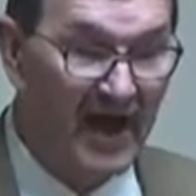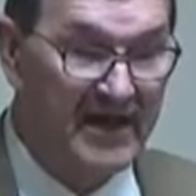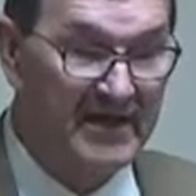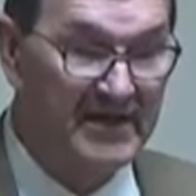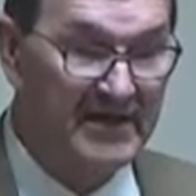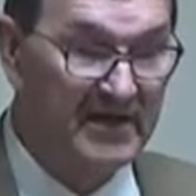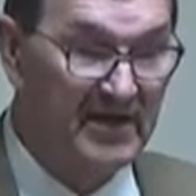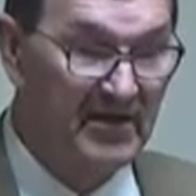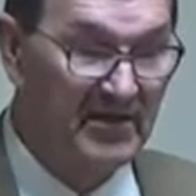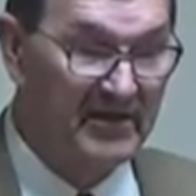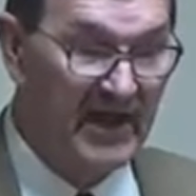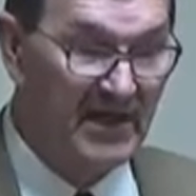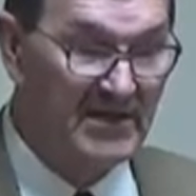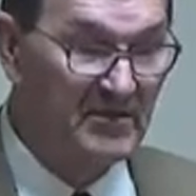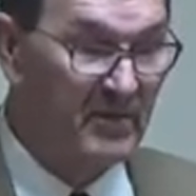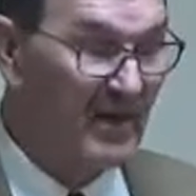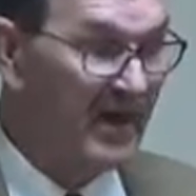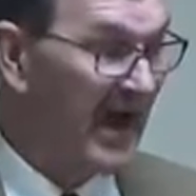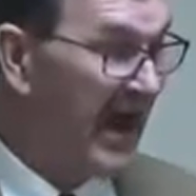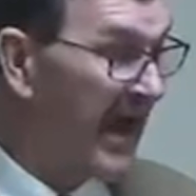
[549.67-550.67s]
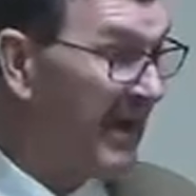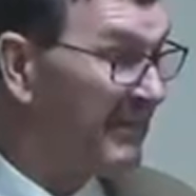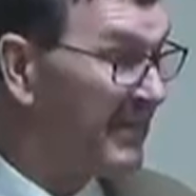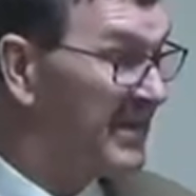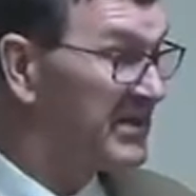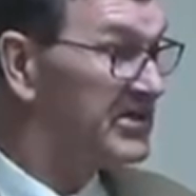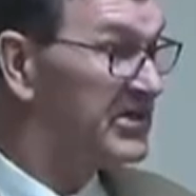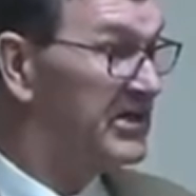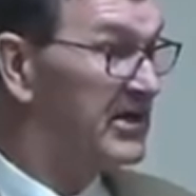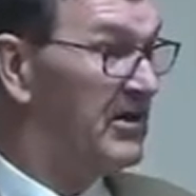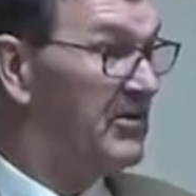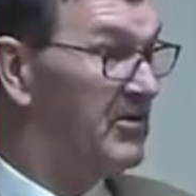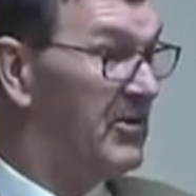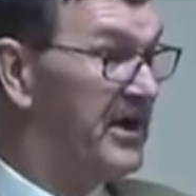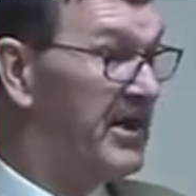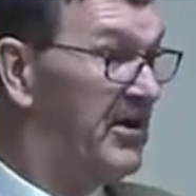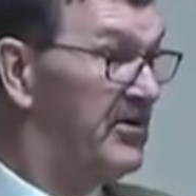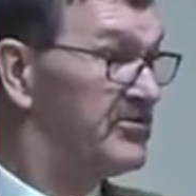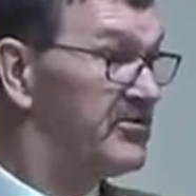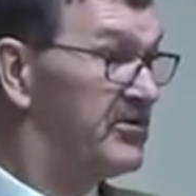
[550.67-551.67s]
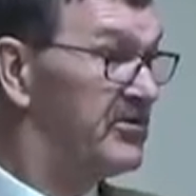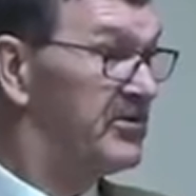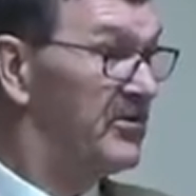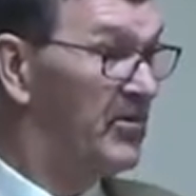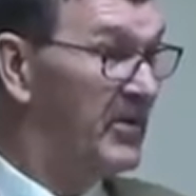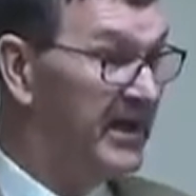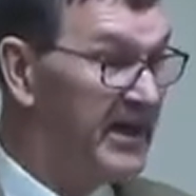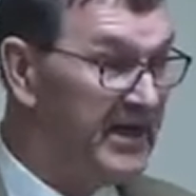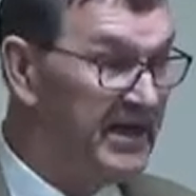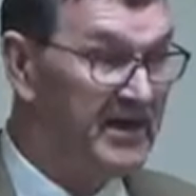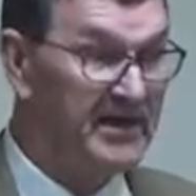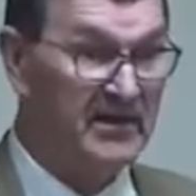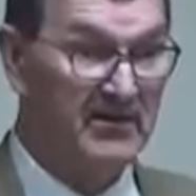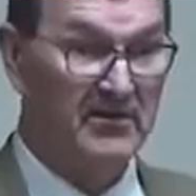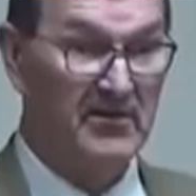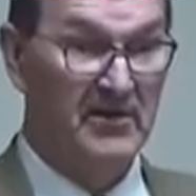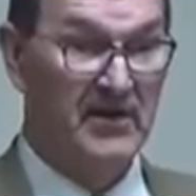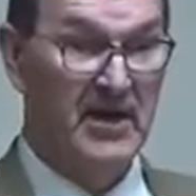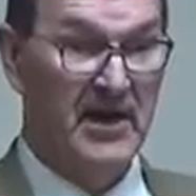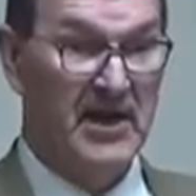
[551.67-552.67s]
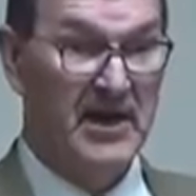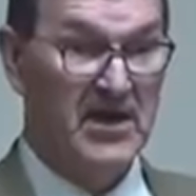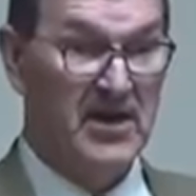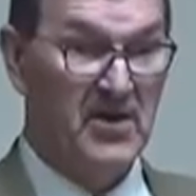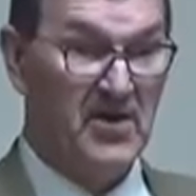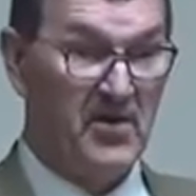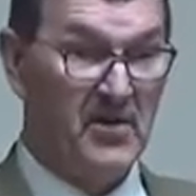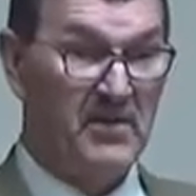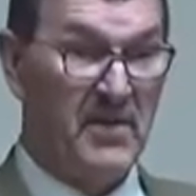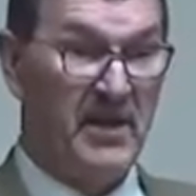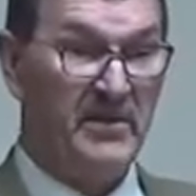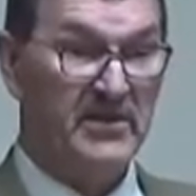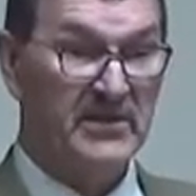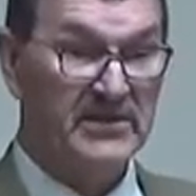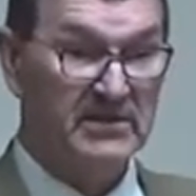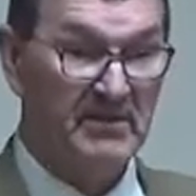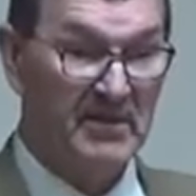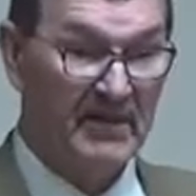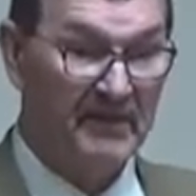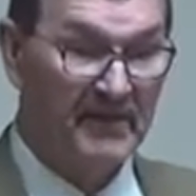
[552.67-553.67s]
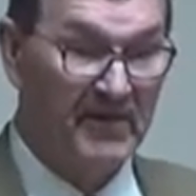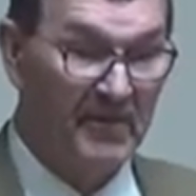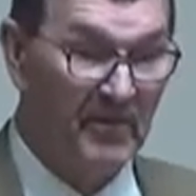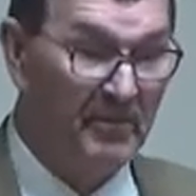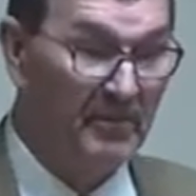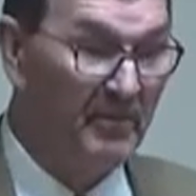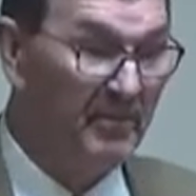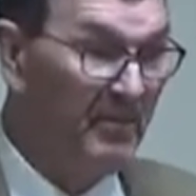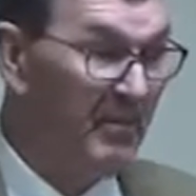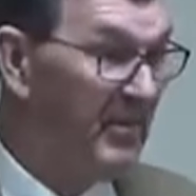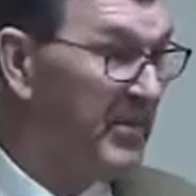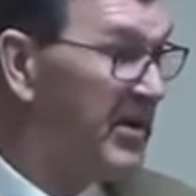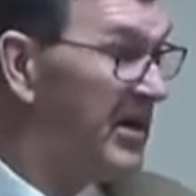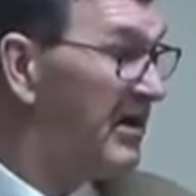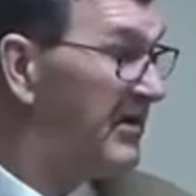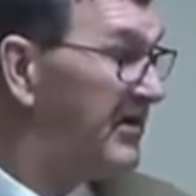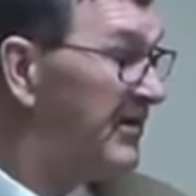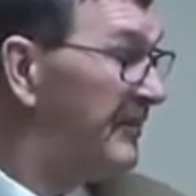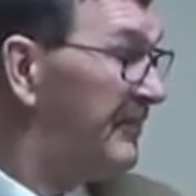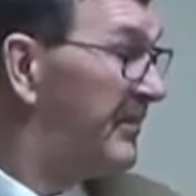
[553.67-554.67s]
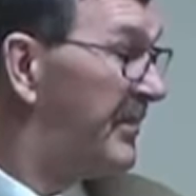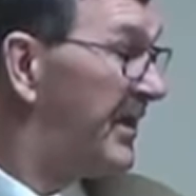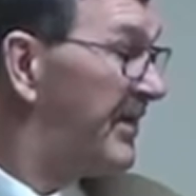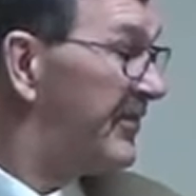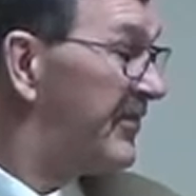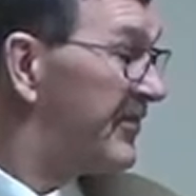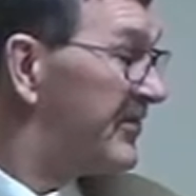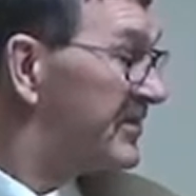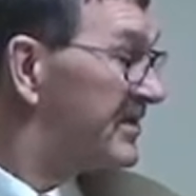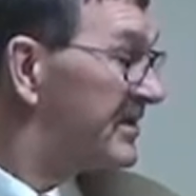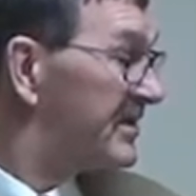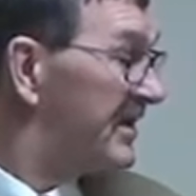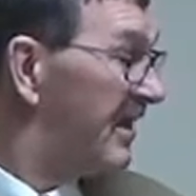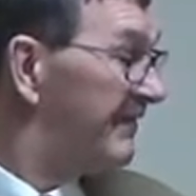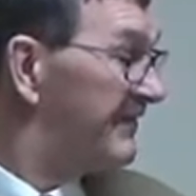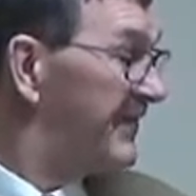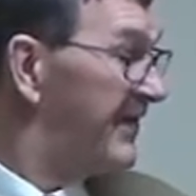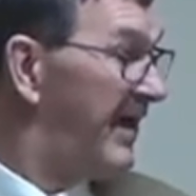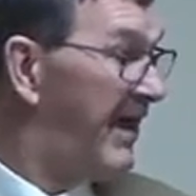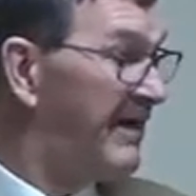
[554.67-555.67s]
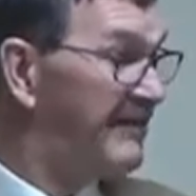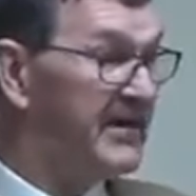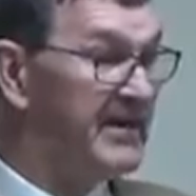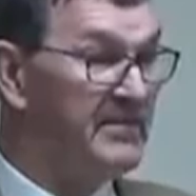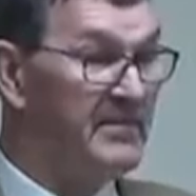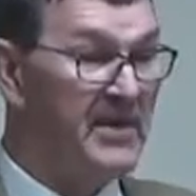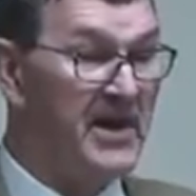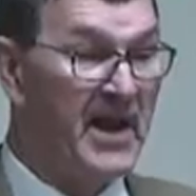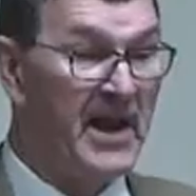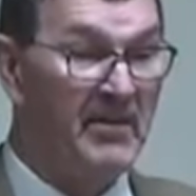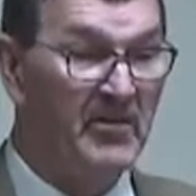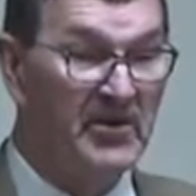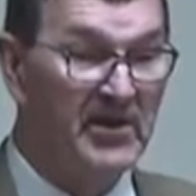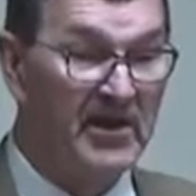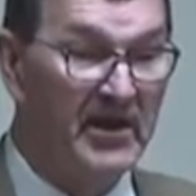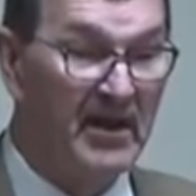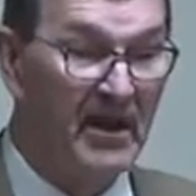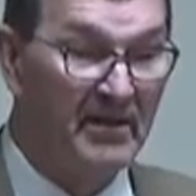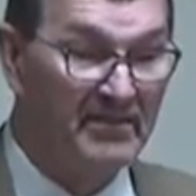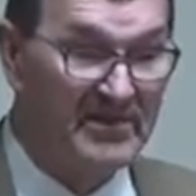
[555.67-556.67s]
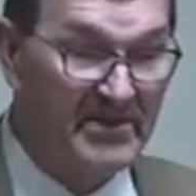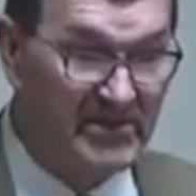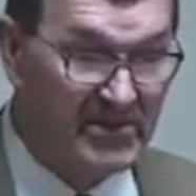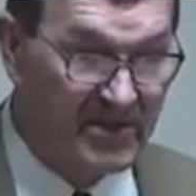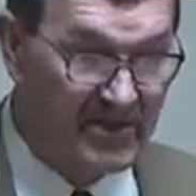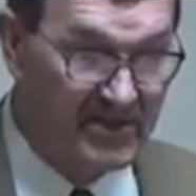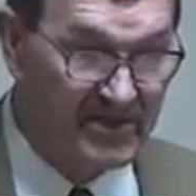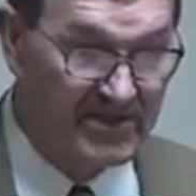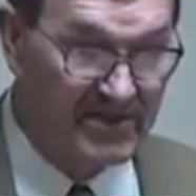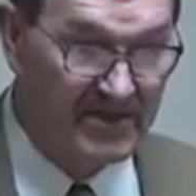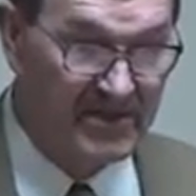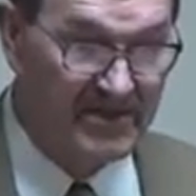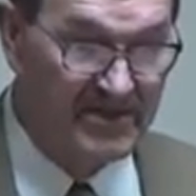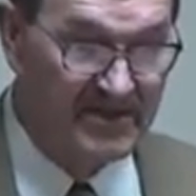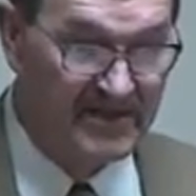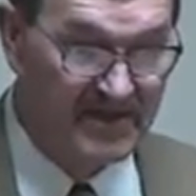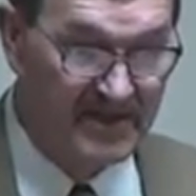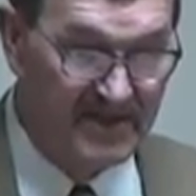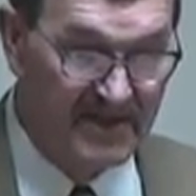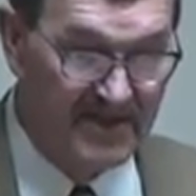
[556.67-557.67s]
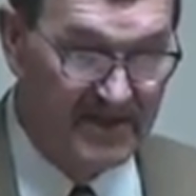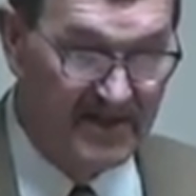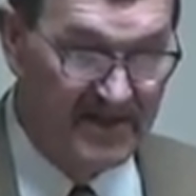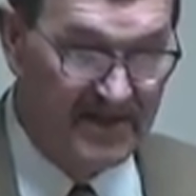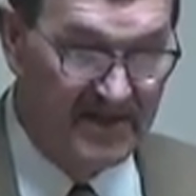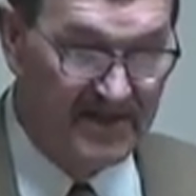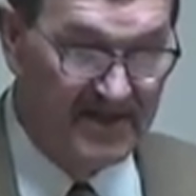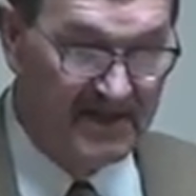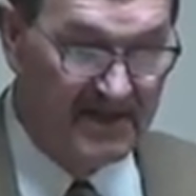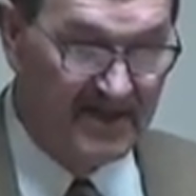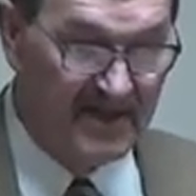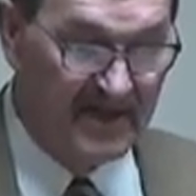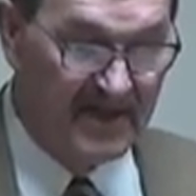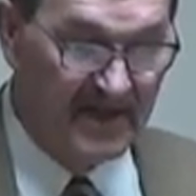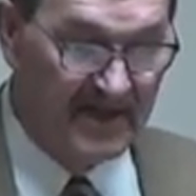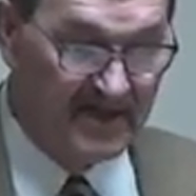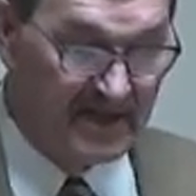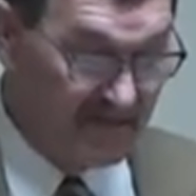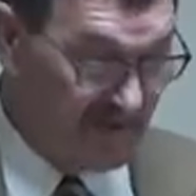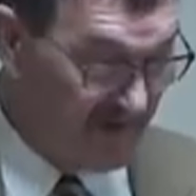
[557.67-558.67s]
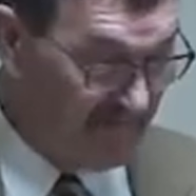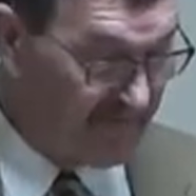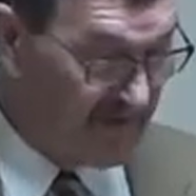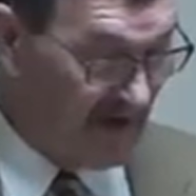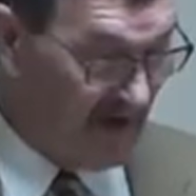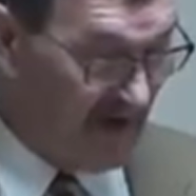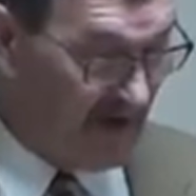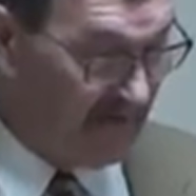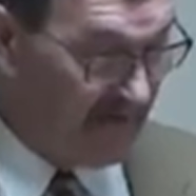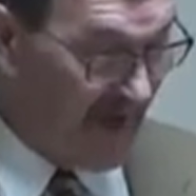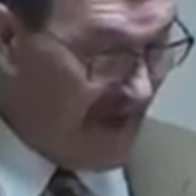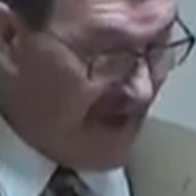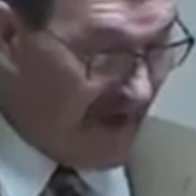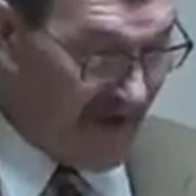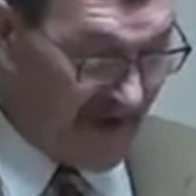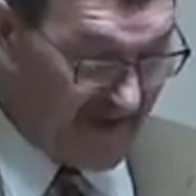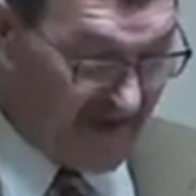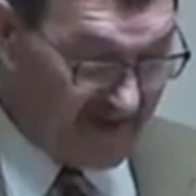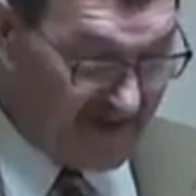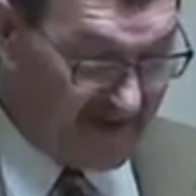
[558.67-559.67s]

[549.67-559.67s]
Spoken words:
you know, and that's what happens. You know, we go through the week, or maybe some of you, you know, you've been through stuff, you haven't even been able to come to church, and some of you are back.